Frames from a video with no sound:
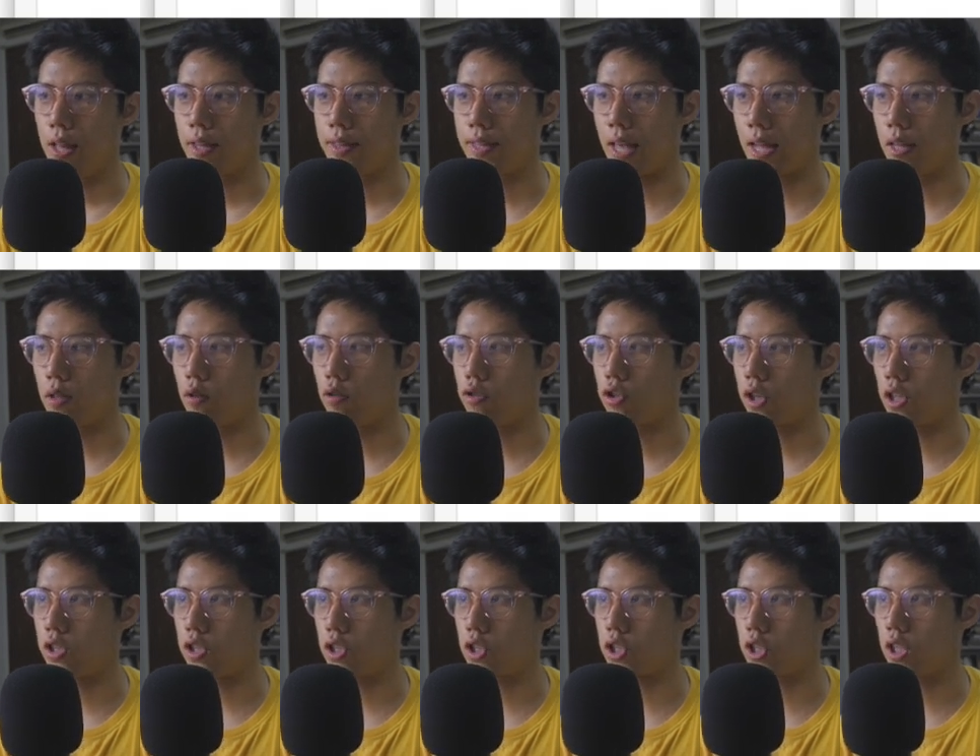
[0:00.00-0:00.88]
Then you
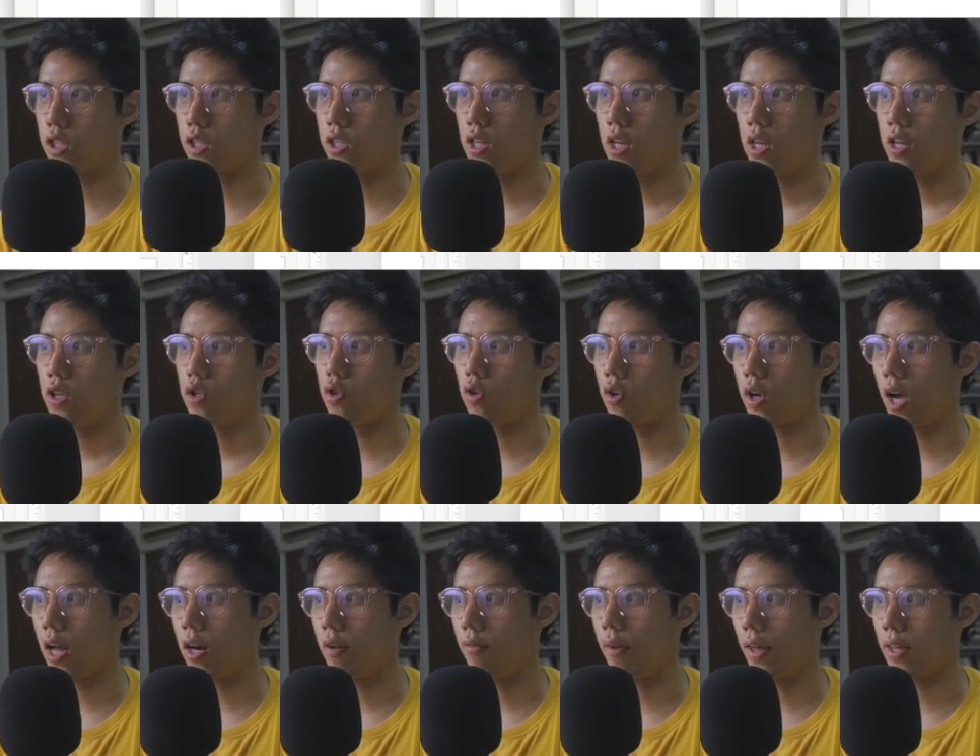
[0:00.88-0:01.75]
transition, you
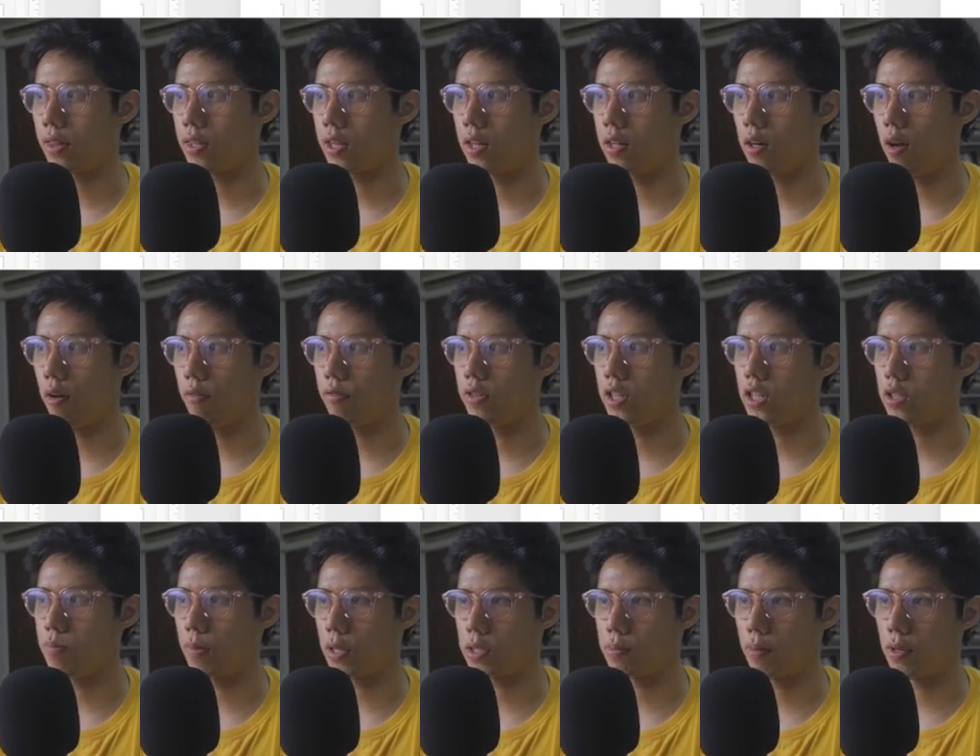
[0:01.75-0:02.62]
kind of like turn off
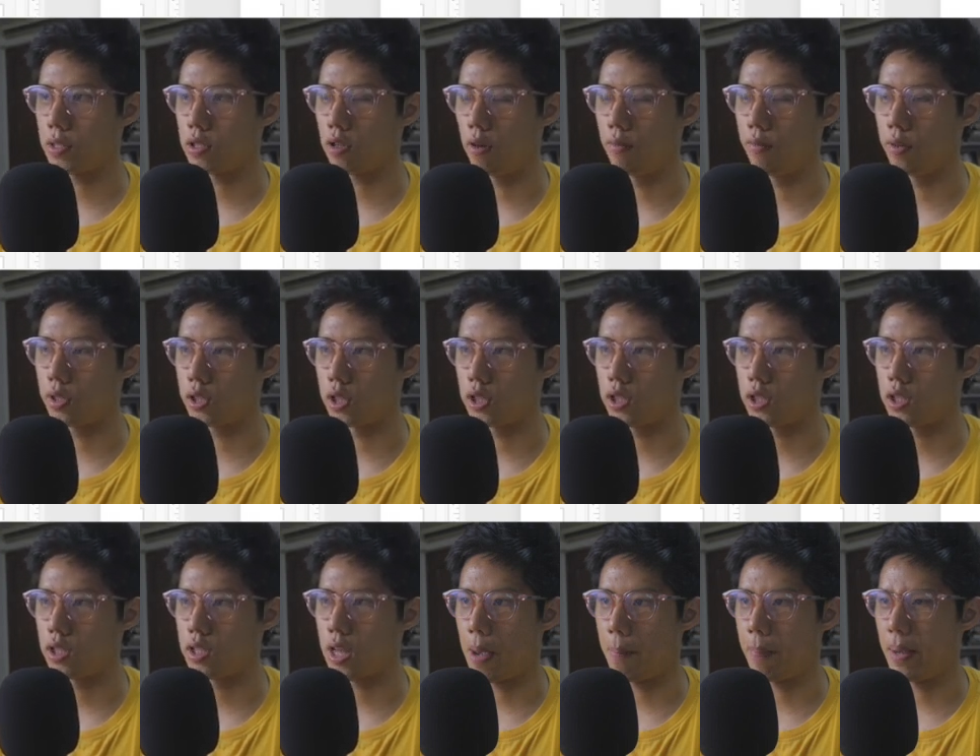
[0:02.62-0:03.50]
this maximize
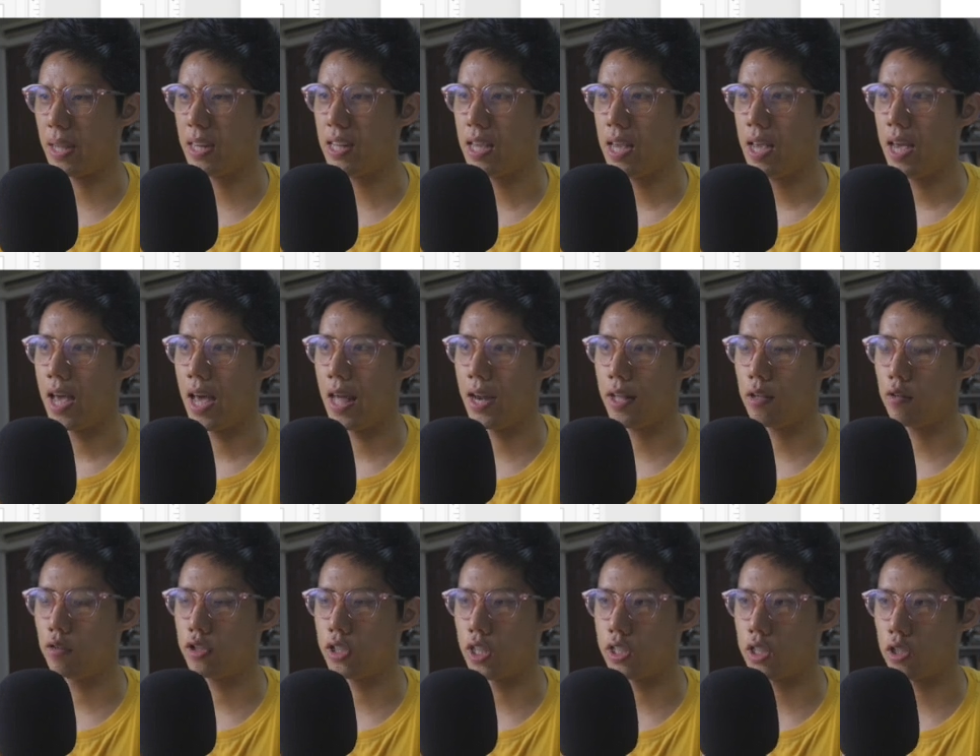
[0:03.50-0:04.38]
conversions campaign, and then
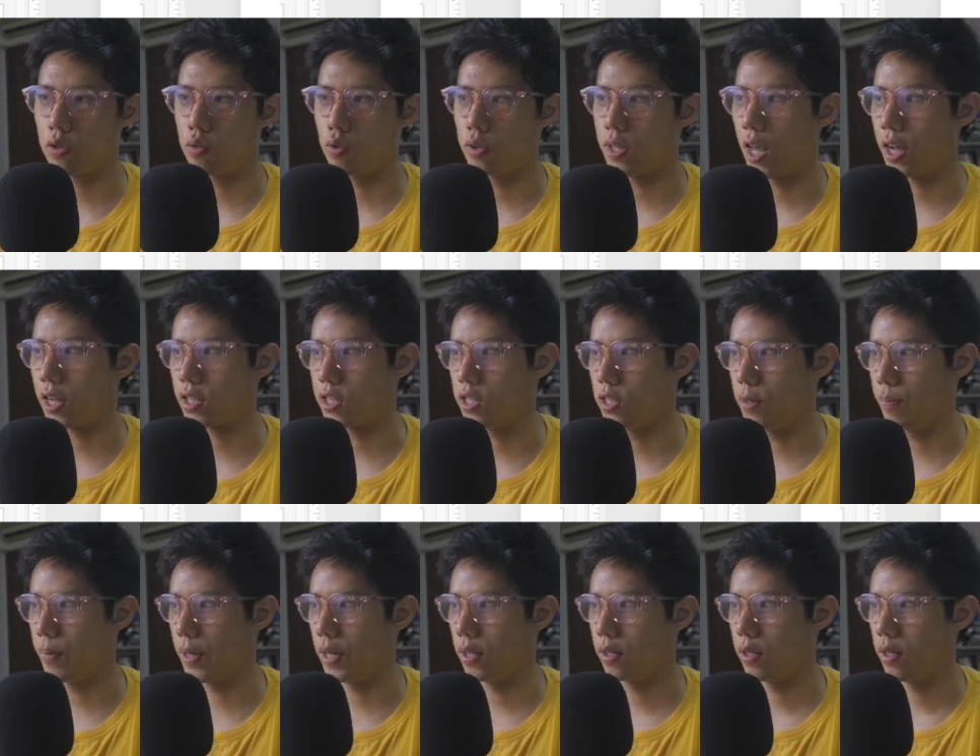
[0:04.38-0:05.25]
you change it to target
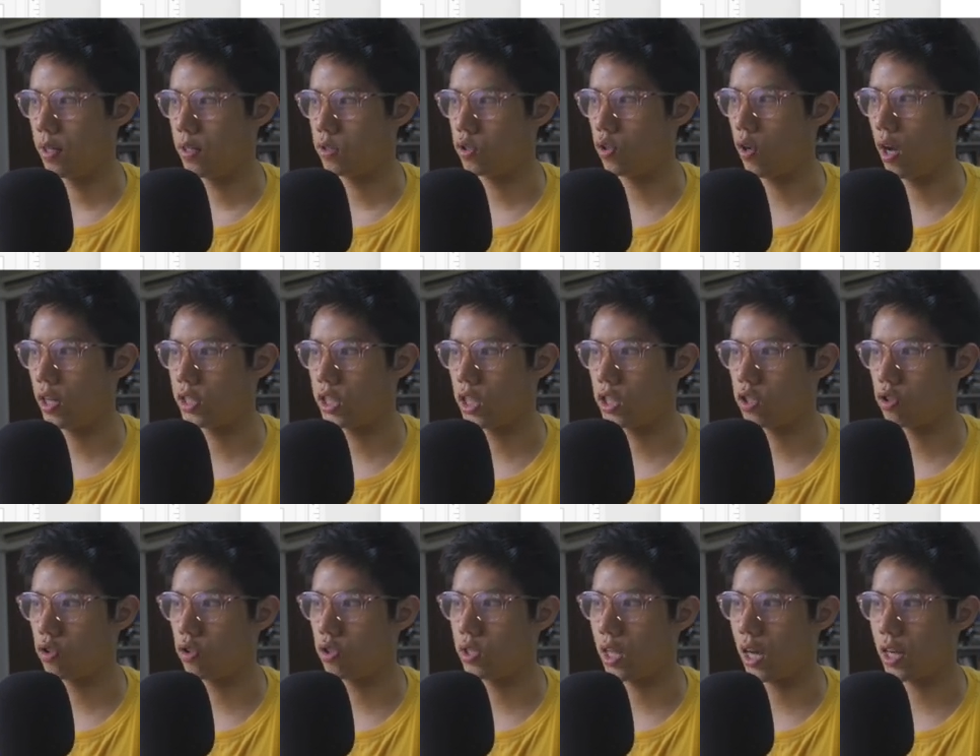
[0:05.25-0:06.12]
CPA. So I changed it
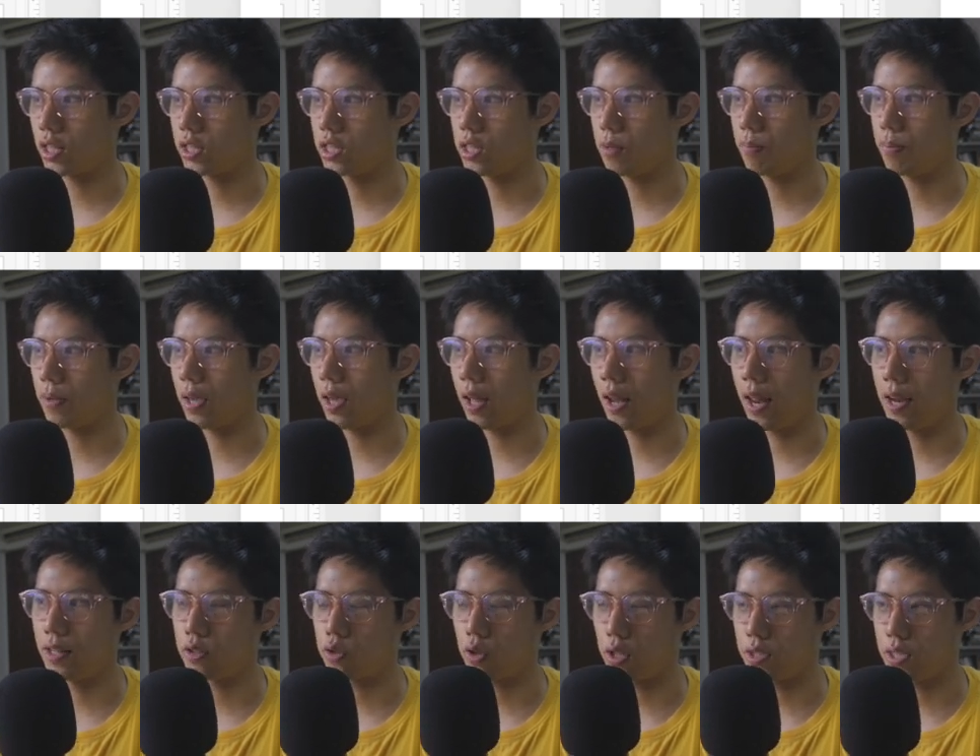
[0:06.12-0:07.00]
to target CPA,
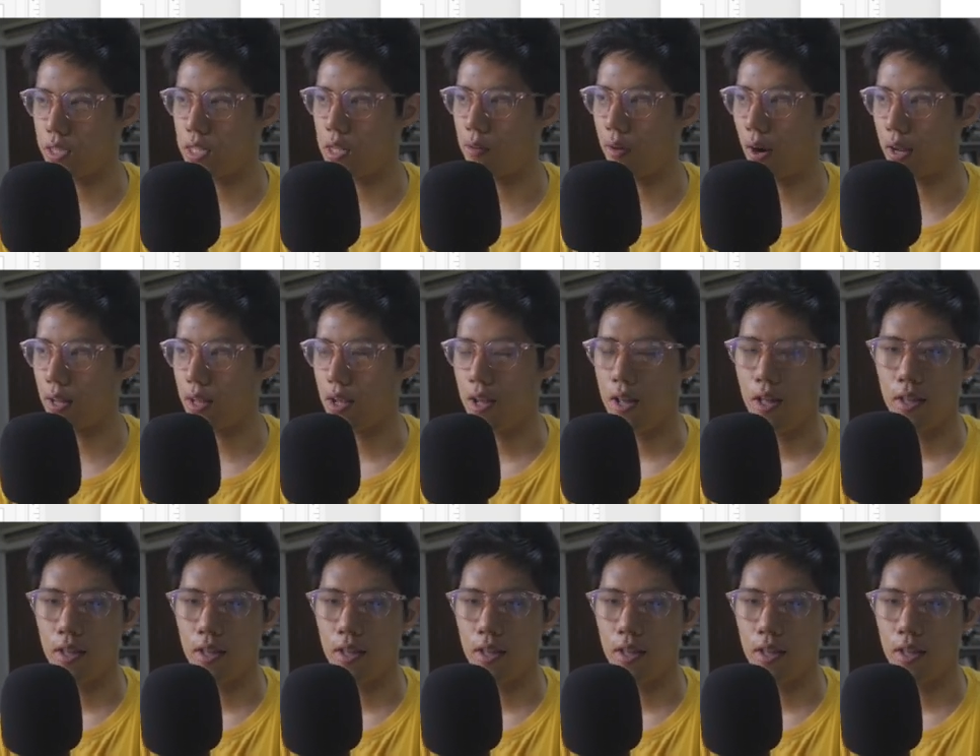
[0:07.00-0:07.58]
and as you can see, right,